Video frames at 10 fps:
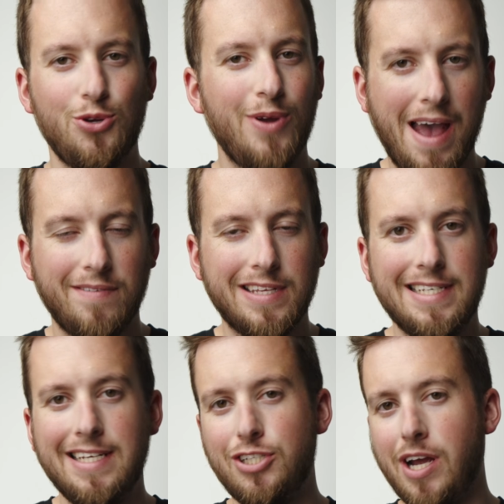So you have the
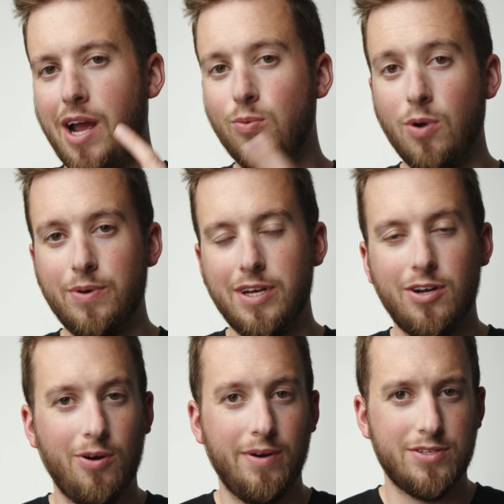DJI Ronin
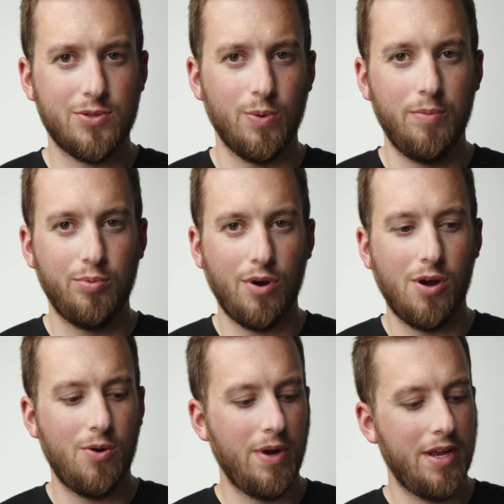RS3
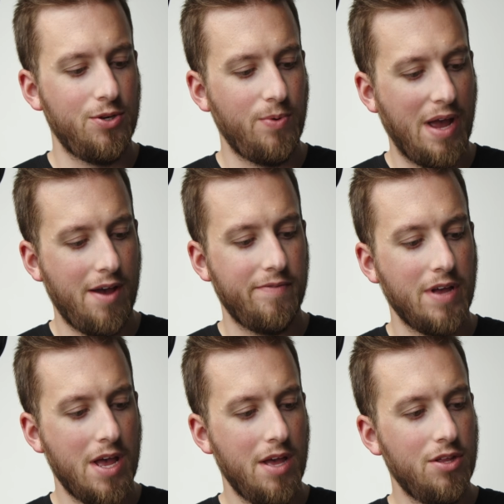Pro and you have
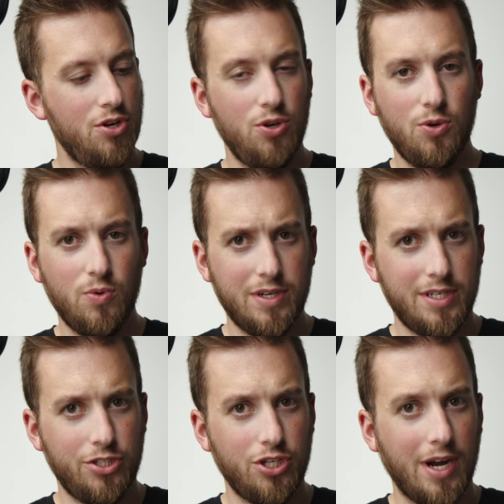the new
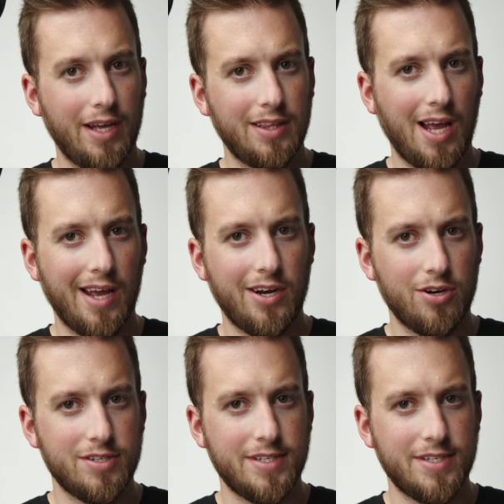DJI LiDAR